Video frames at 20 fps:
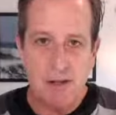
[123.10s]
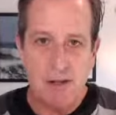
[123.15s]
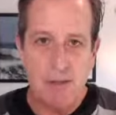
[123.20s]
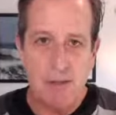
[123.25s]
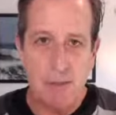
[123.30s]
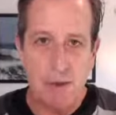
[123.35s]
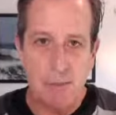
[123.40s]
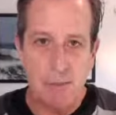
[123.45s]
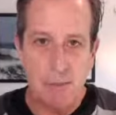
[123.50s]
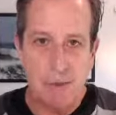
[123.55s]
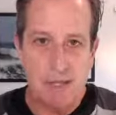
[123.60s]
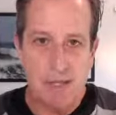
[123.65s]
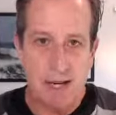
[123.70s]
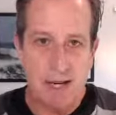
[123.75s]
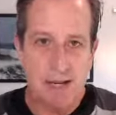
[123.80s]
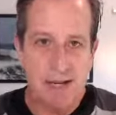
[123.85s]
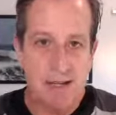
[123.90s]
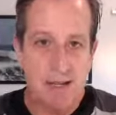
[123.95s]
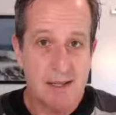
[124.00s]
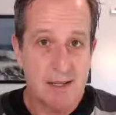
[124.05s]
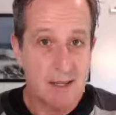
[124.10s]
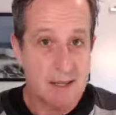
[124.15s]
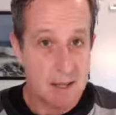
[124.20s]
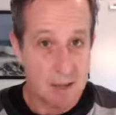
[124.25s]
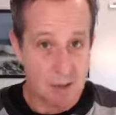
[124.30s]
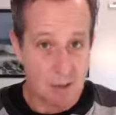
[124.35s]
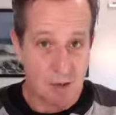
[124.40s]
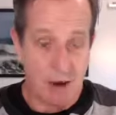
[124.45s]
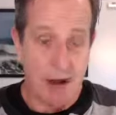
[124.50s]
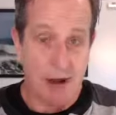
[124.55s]
represent
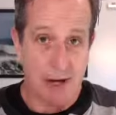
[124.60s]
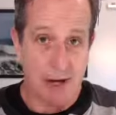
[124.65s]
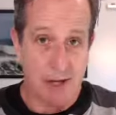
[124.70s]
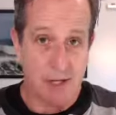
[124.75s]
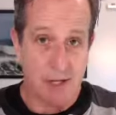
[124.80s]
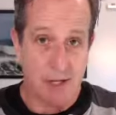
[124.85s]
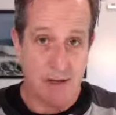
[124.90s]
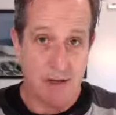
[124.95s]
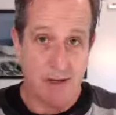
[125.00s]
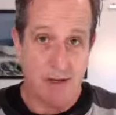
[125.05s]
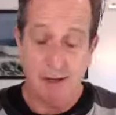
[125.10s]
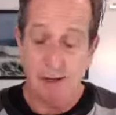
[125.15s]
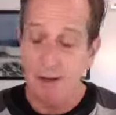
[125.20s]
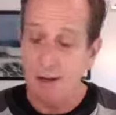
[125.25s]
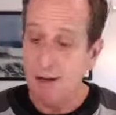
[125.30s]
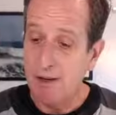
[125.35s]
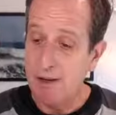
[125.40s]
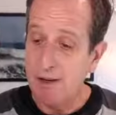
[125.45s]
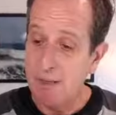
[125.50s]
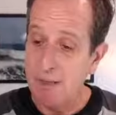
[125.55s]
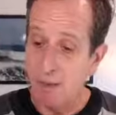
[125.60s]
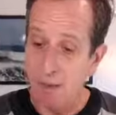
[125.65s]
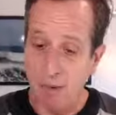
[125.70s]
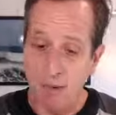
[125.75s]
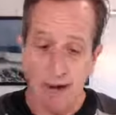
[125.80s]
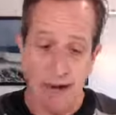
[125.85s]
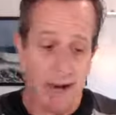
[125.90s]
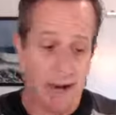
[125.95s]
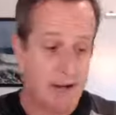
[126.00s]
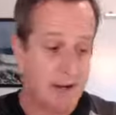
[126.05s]
strategy.
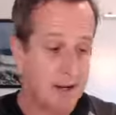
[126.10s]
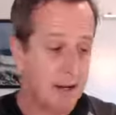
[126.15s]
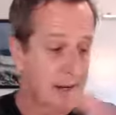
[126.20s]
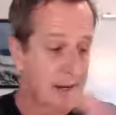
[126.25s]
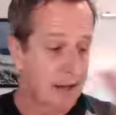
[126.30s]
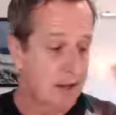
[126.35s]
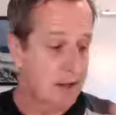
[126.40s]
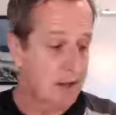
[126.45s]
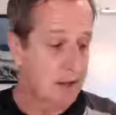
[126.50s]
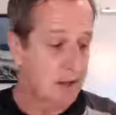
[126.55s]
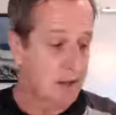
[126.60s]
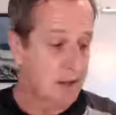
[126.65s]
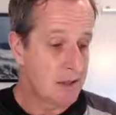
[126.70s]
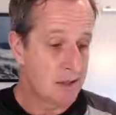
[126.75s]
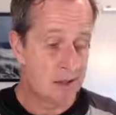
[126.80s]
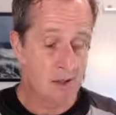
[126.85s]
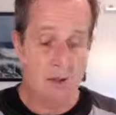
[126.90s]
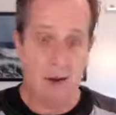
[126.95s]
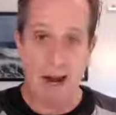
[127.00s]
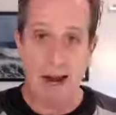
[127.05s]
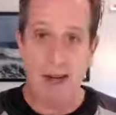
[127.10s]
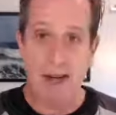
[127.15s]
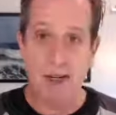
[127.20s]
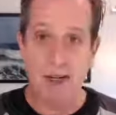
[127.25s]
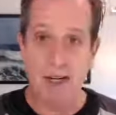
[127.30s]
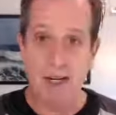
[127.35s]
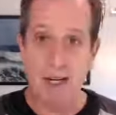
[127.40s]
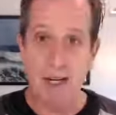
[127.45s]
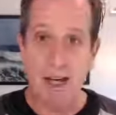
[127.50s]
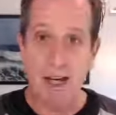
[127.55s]
Brand,
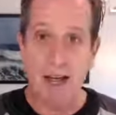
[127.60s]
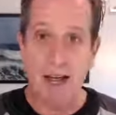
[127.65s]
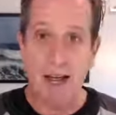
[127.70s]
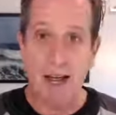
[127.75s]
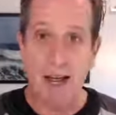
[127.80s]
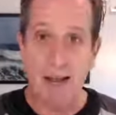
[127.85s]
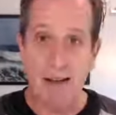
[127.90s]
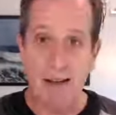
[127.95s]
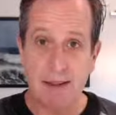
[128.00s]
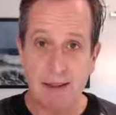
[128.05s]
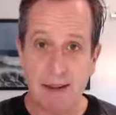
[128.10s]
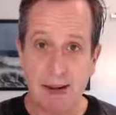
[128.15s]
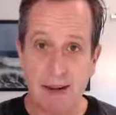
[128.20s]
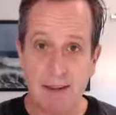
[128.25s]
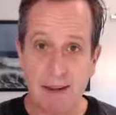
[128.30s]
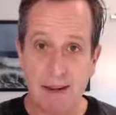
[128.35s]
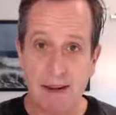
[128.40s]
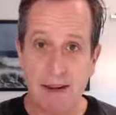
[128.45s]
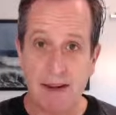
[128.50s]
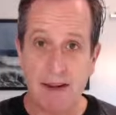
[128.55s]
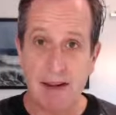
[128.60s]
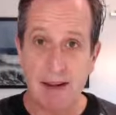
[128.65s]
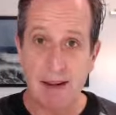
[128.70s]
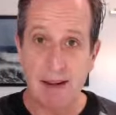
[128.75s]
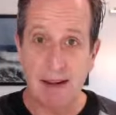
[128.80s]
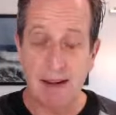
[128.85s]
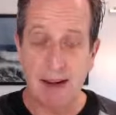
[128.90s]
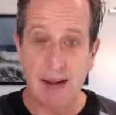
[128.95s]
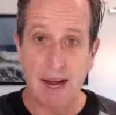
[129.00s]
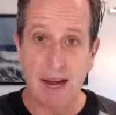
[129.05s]
strategy. And therein
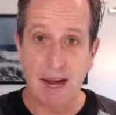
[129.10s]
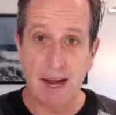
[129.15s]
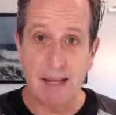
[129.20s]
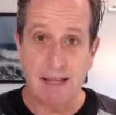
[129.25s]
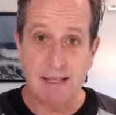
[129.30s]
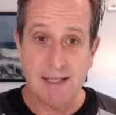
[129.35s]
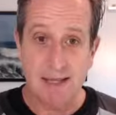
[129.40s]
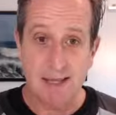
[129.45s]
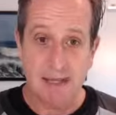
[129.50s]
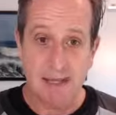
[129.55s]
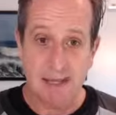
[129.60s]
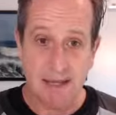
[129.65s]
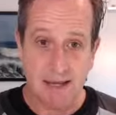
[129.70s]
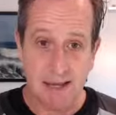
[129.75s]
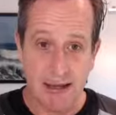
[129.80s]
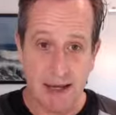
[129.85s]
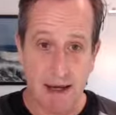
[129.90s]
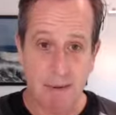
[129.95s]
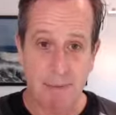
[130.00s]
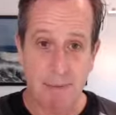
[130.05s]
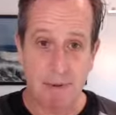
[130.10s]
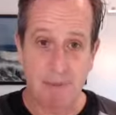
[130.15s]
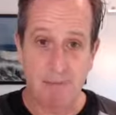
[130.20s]
lies the gap.